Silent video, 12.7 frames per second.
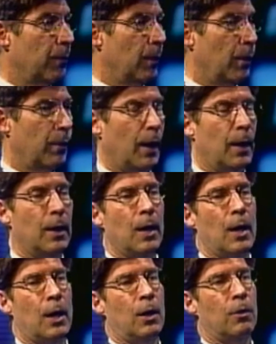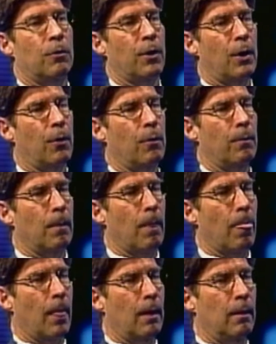Okay. So
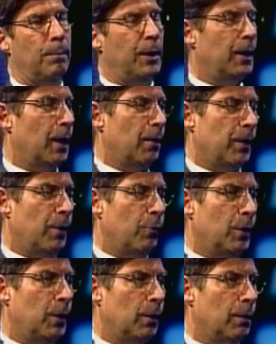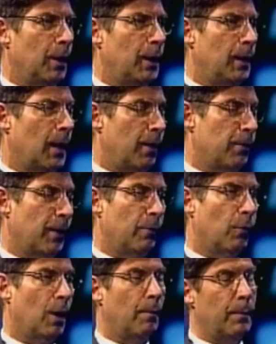because they wouldn't agree, I said,
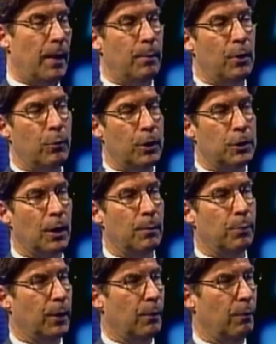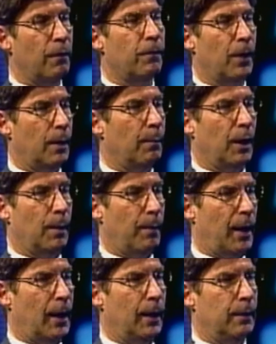well, maybe we should put a referendum on the
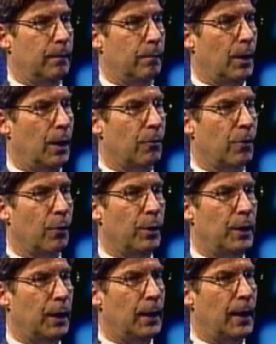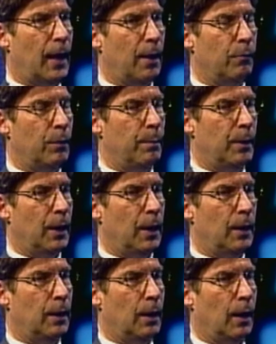ballot. And so we did that. We
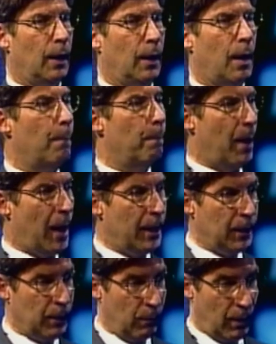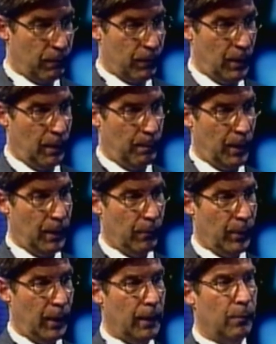began a binding referendum, by the
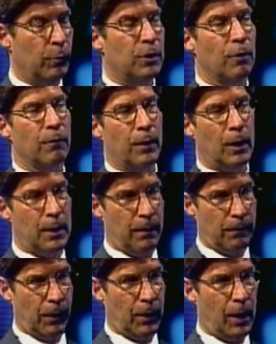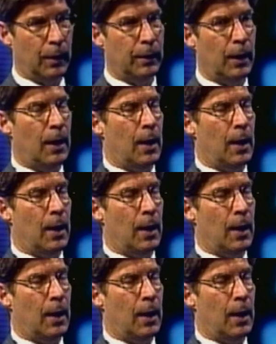way, which is very difficult.